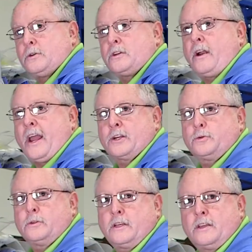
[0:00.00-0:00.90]
was our
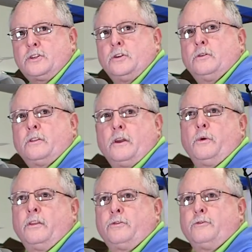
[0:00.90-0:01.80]
actual test unit that
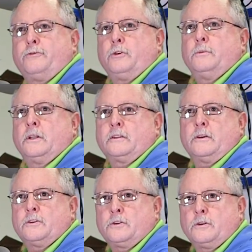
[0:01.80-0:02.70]
went through full
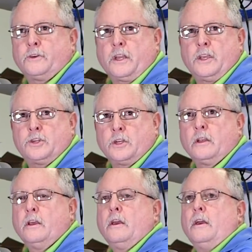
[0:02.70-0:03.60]
military
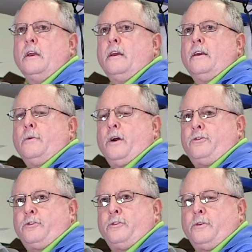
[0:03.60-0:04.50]
certification.
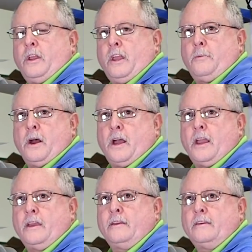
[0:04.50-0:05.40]
Went through
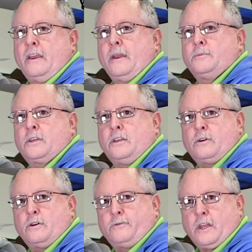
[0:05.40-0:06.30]
EMI, EMC
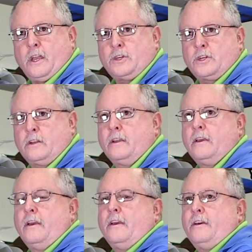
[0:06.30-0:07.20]
certification,
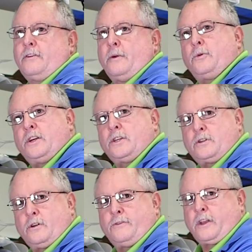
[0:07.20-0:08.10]
vibration
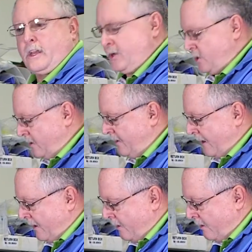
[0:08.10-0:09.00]
certification,
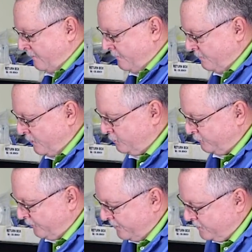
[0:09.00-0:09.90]
and our
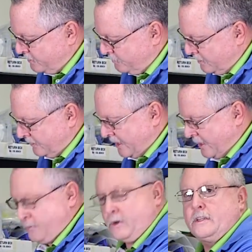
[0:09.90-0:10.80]
most famous MIL
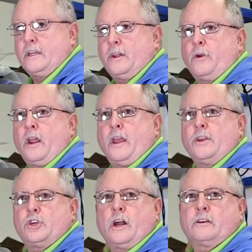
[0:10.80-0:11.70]
901D Grade
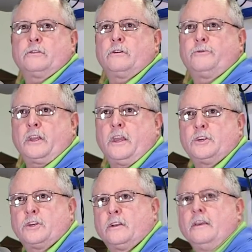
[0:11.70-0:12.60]
A shock
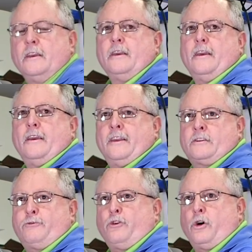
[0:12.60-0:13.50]
certification.
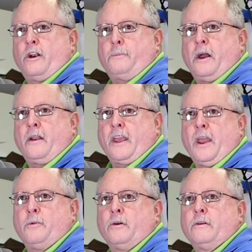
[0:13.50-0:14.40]
It's a 400 pound
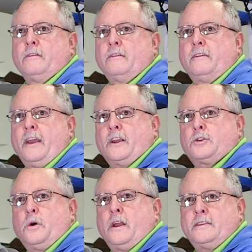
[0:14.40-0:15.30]
hammer
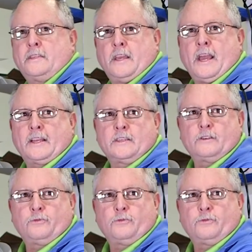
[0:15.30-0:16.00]
X, Y, and Z axis